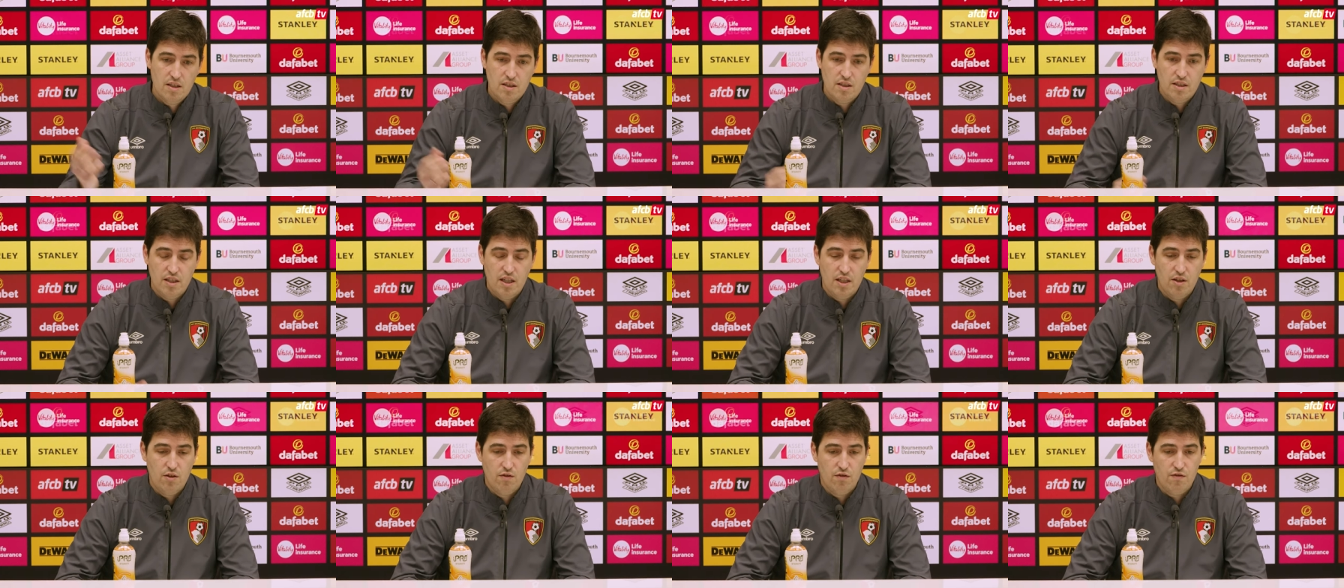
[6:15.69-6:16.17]

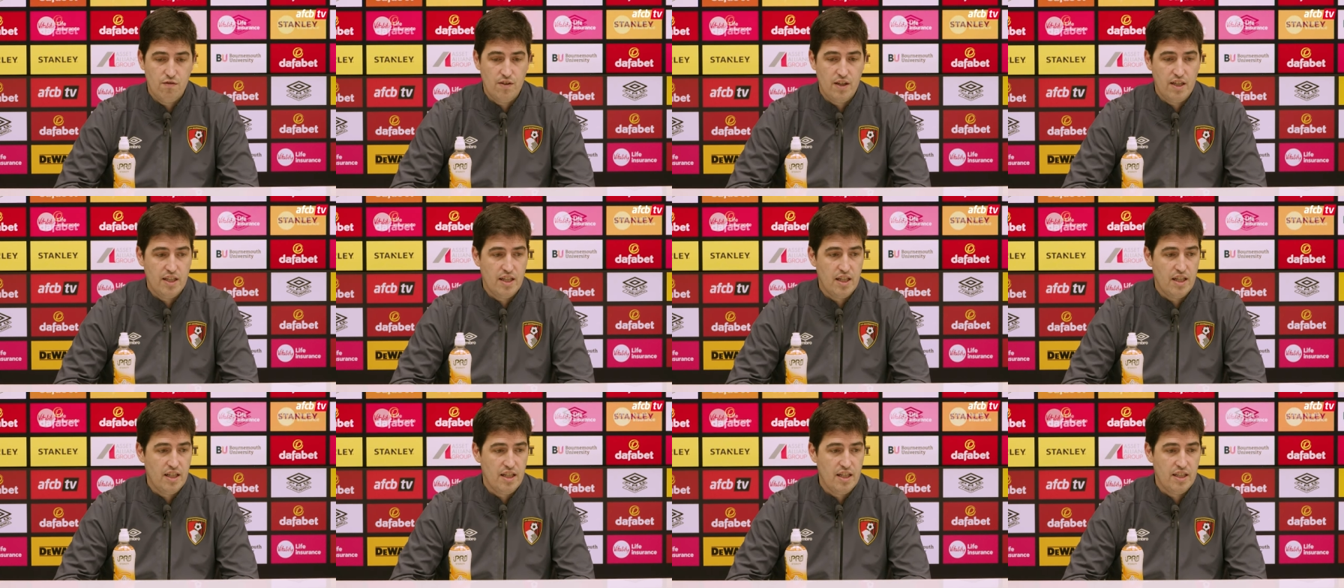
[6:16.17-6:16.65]
Jadon
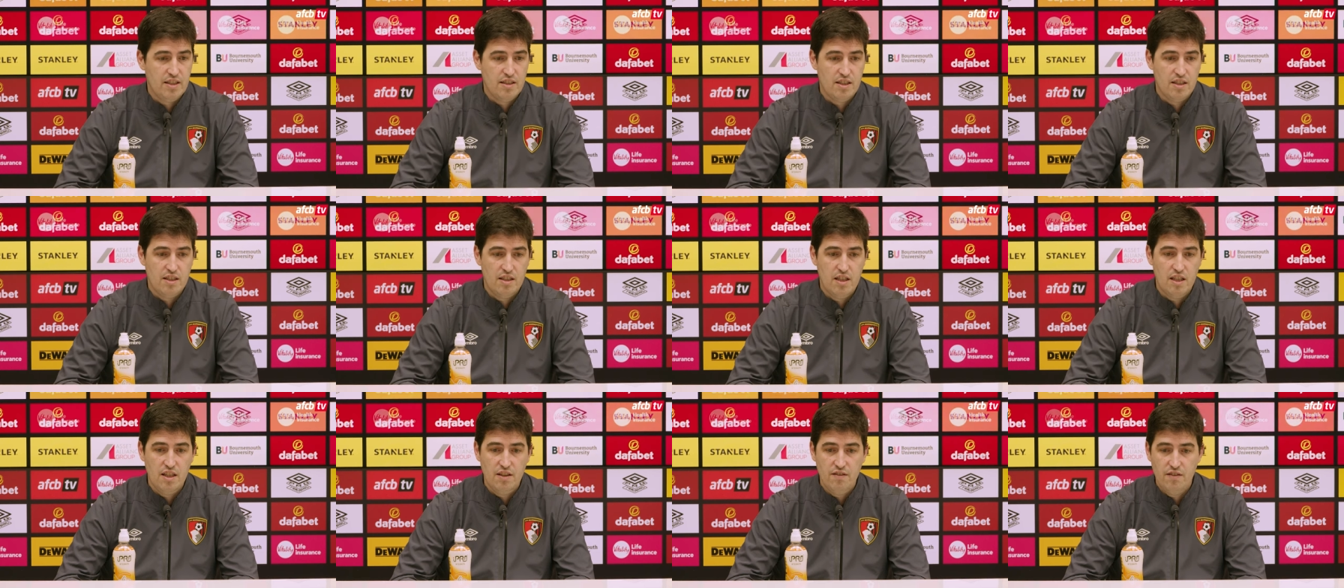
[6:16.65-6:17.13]
finally
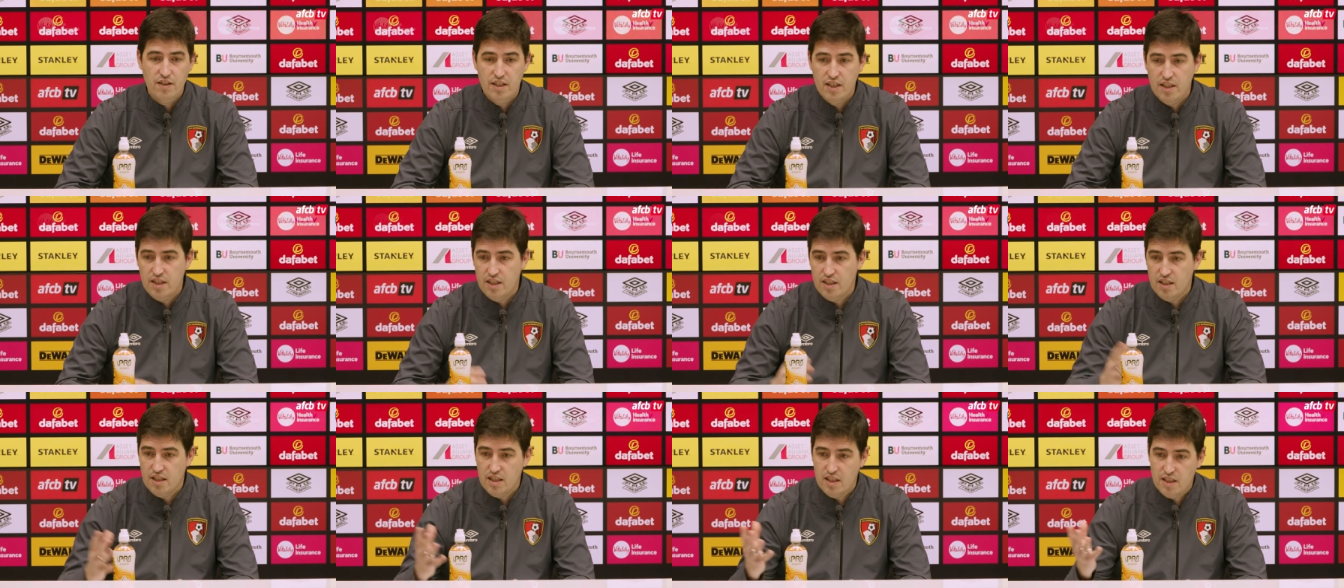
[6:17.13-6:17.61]
ended
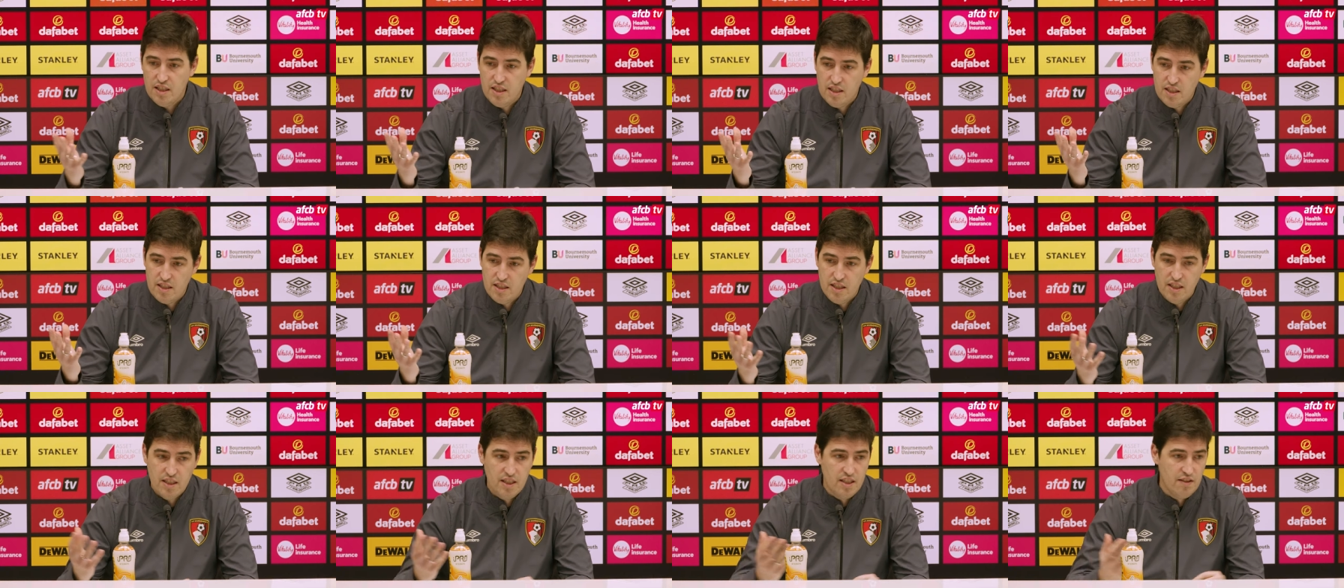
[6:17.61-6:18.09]
leaving,
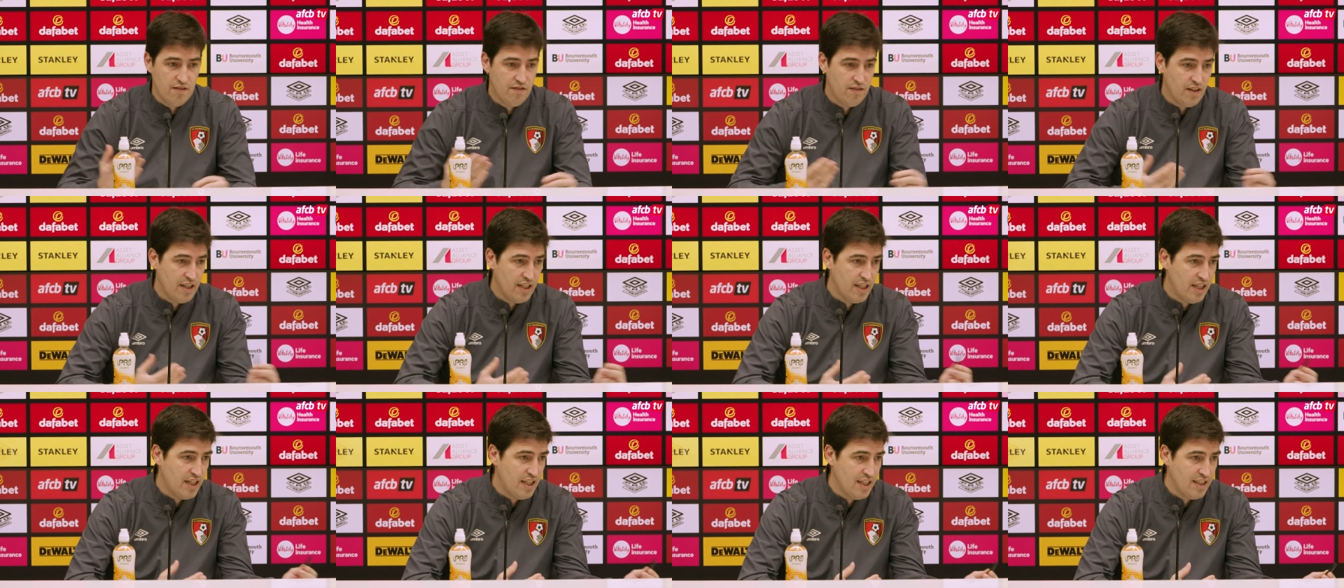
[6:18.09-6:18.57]
Sini
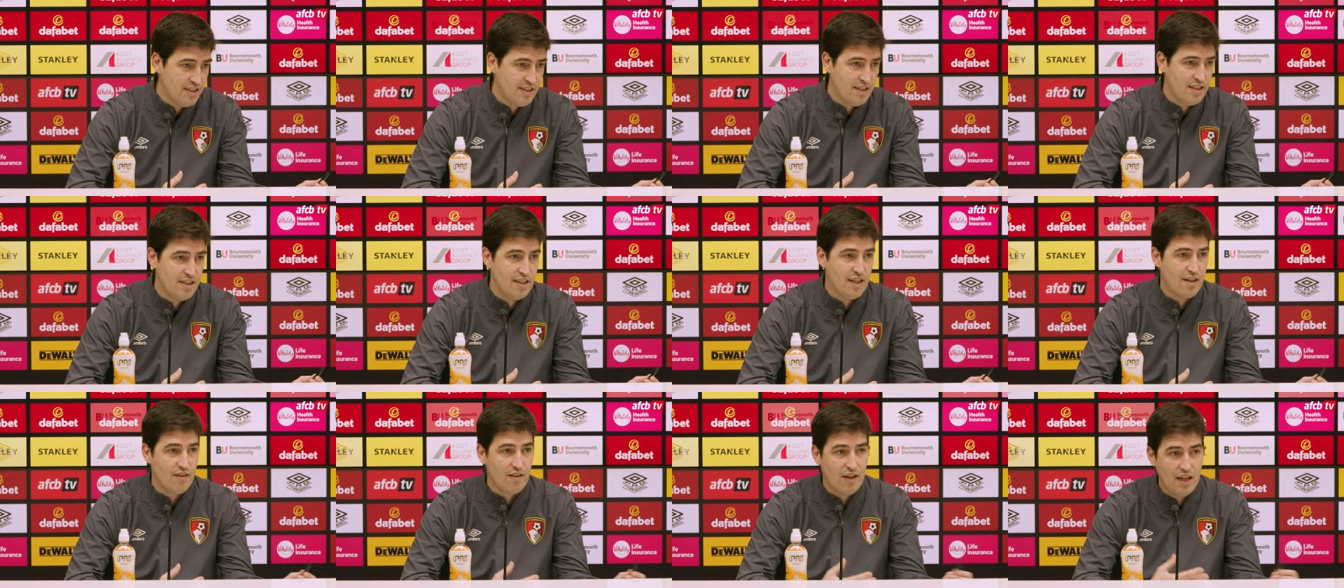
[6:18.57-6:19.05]
finally
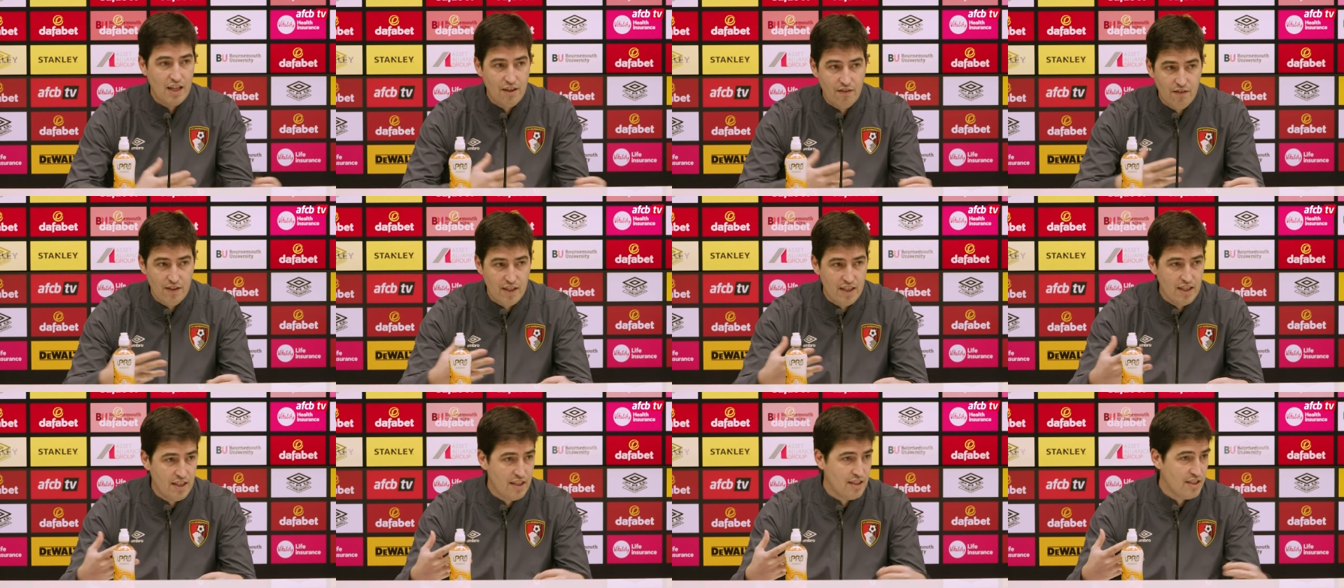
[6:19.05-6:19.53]
ended
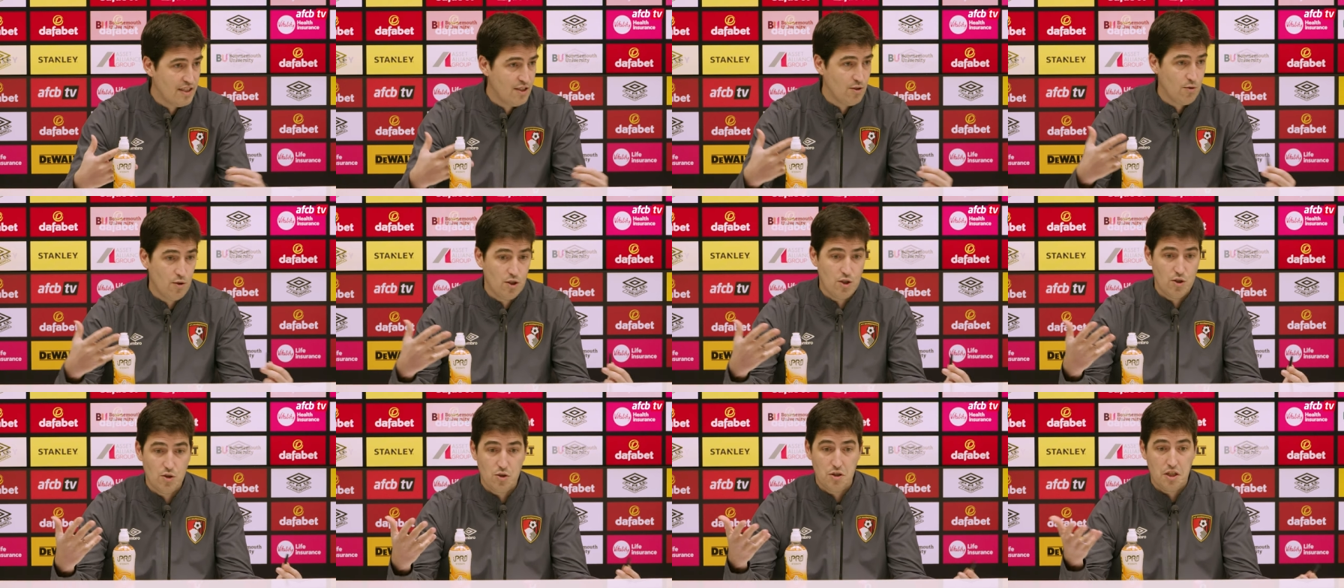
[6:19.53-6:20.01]
arriving,
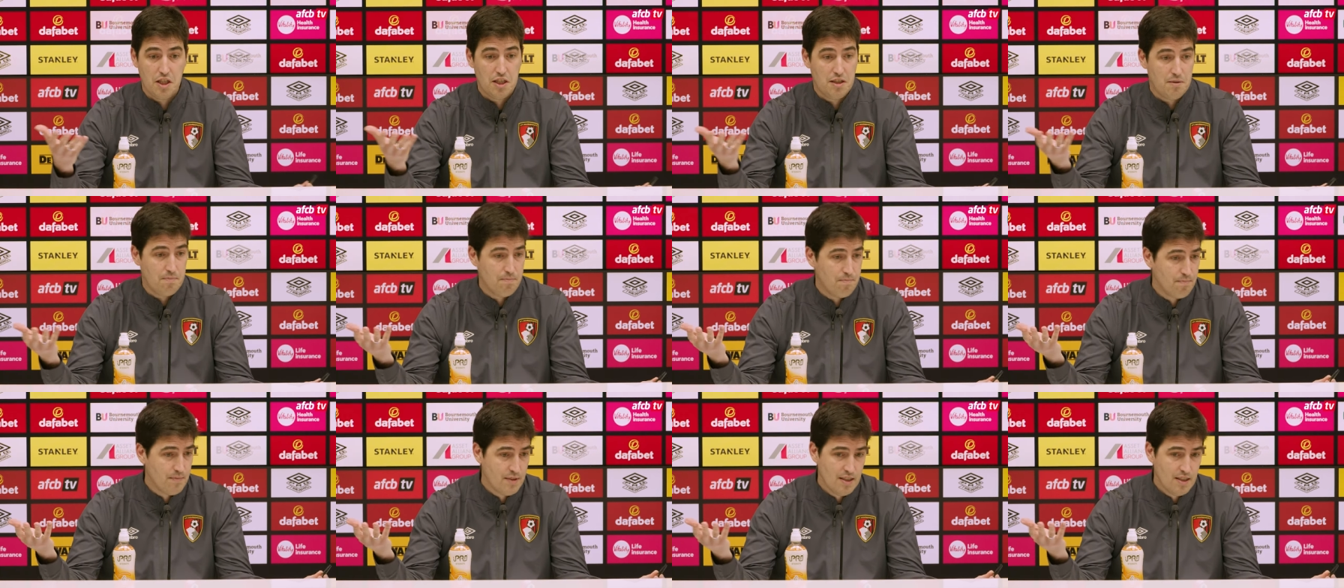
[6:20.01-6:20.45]
situations that